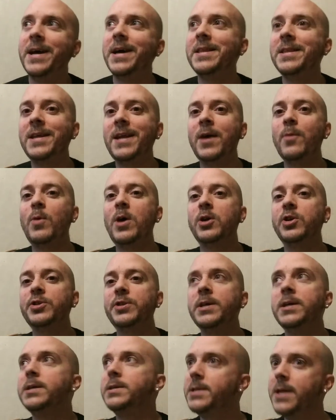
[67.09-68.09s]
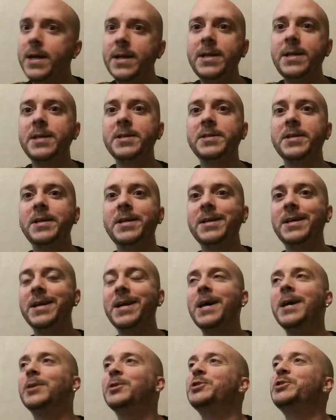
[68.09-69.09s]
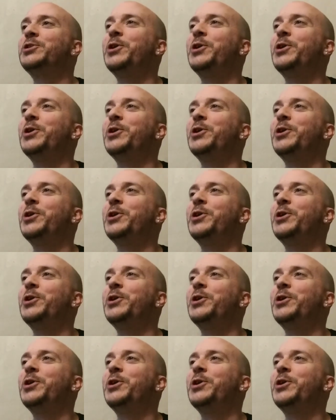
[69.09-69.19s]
And then I watched this, and he's in it again.